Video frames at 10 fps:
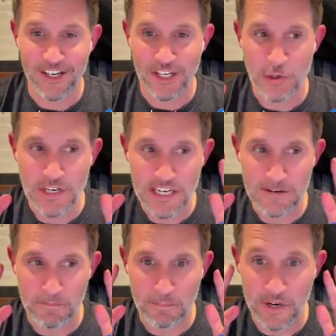mm-hmm. you
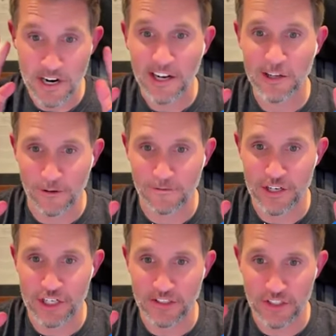need binocular
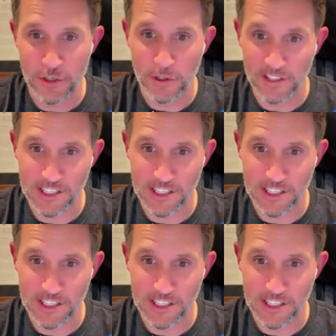vision so you can